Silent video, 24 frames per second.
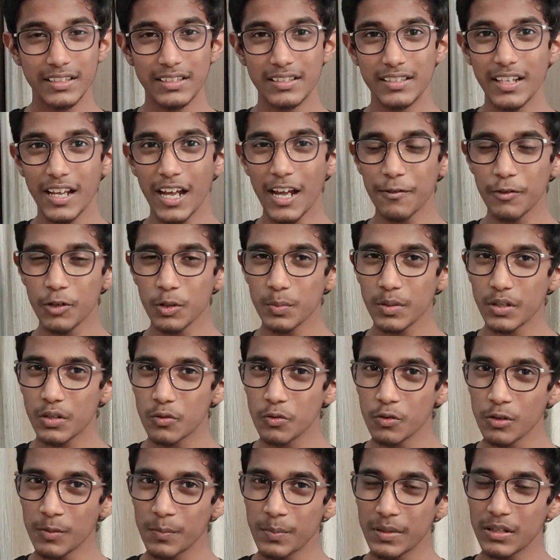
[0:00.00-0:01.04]
They have to be
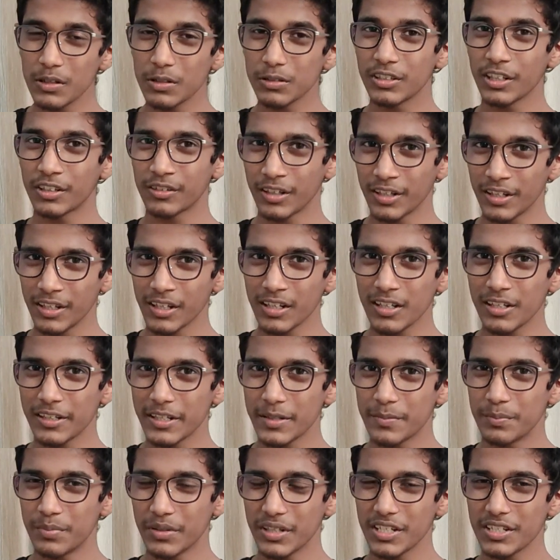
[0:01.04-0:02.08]
cool below the critical
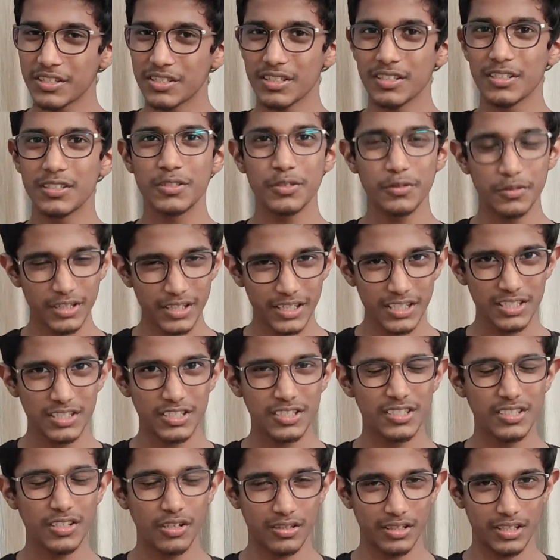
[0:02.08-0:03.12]
temperature to reach
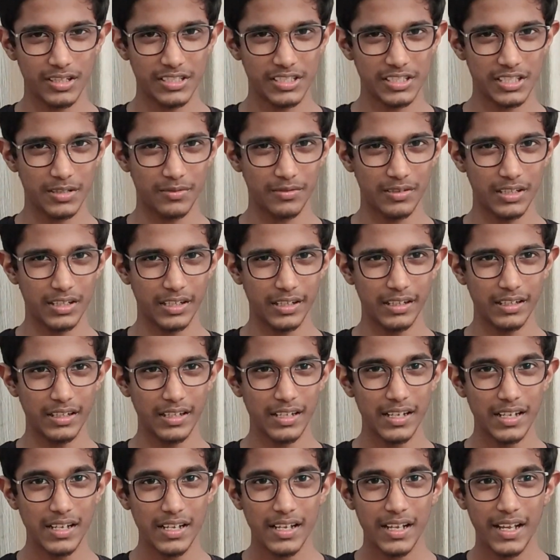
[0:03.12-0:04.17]
zero resistivity.
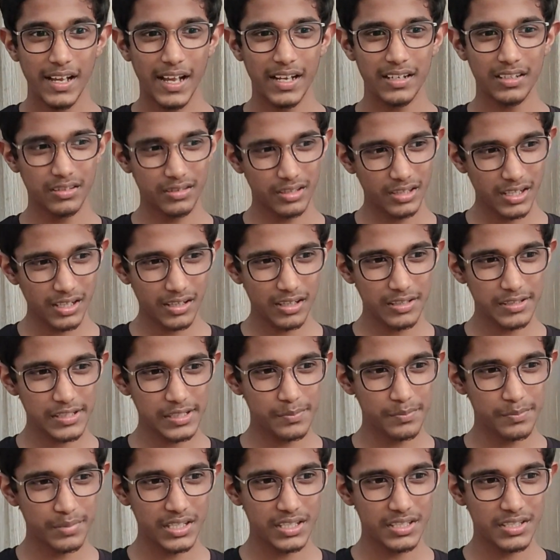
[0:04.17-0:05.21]
And critical
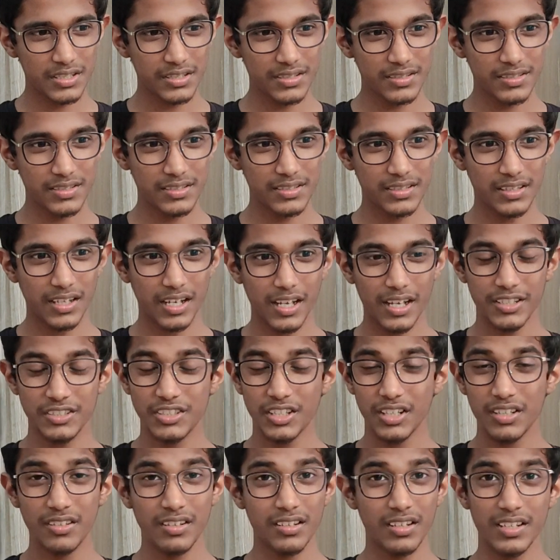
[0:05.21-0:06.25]
temperatures are
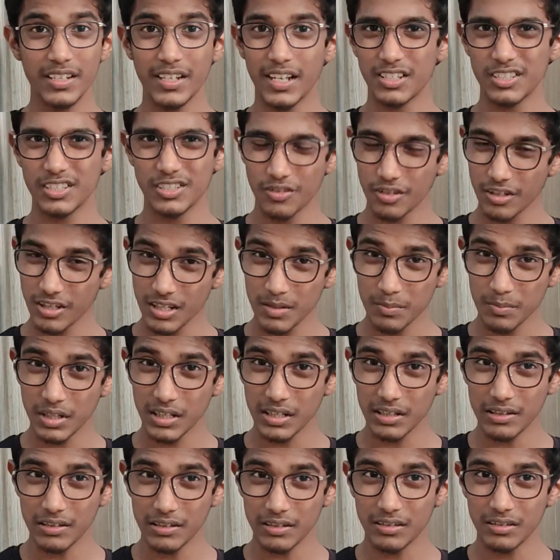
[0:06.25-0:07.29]
generally
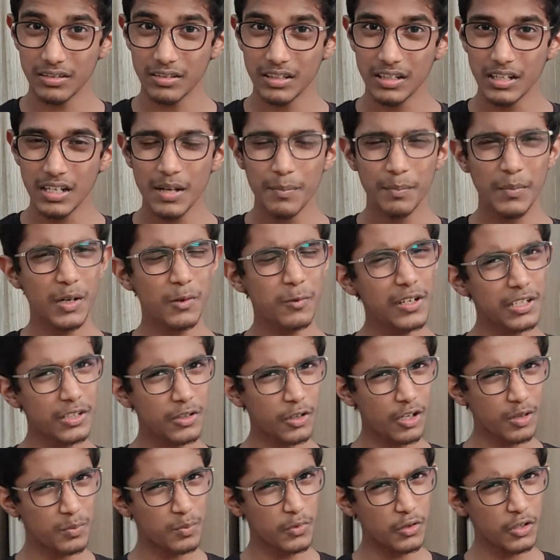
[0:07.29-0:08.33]
extremely low. But we'll
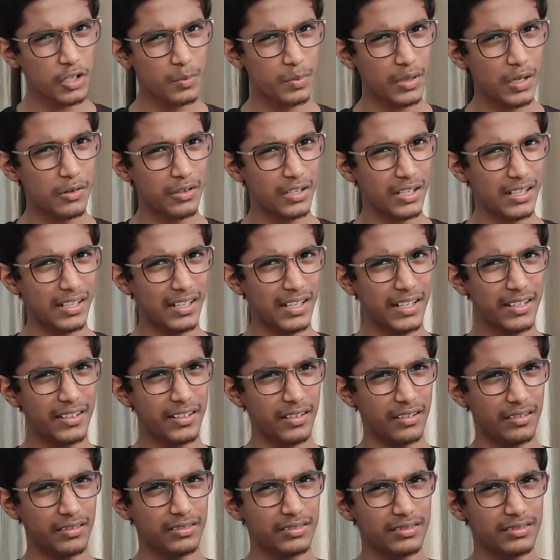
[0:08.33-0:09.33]
talk more about it later.